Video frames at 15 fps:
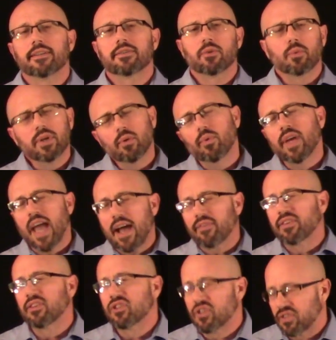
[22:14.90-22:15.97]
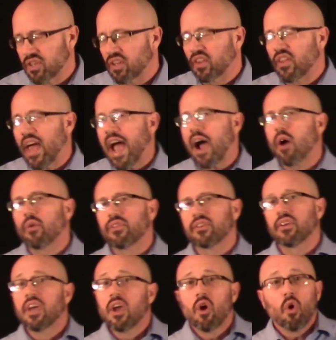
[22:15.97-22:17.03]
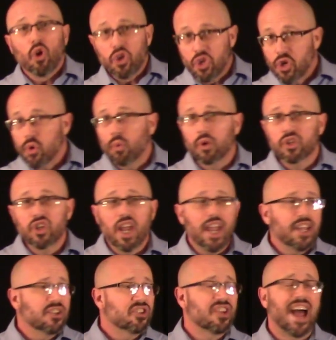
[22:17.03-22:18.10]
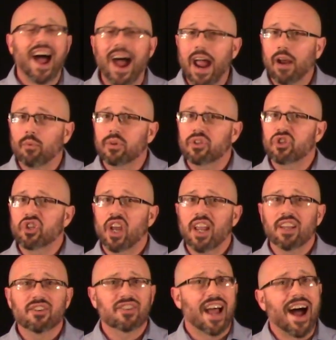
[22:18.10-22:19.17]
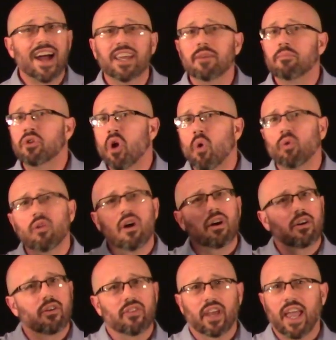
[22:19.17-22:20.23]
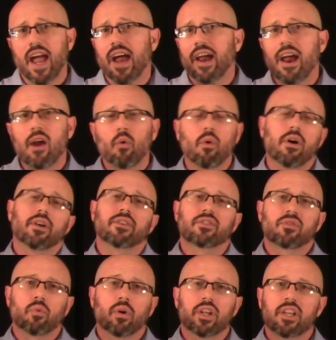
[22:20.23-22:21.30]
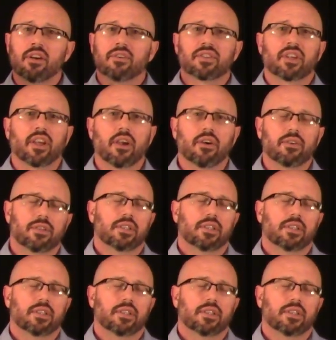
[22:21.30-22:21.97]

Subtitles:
So we have to just allow the, you were changed, I was changed, I am no longer the guy I was 20 years ago.